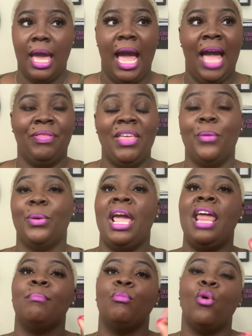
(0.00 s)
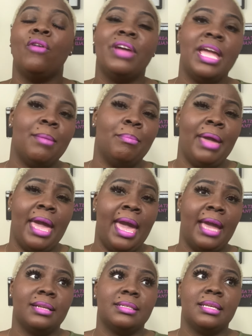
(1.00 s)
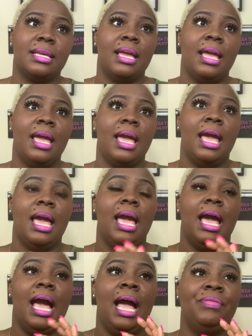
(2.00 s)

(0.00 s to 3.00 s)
i think would have had more of an impact i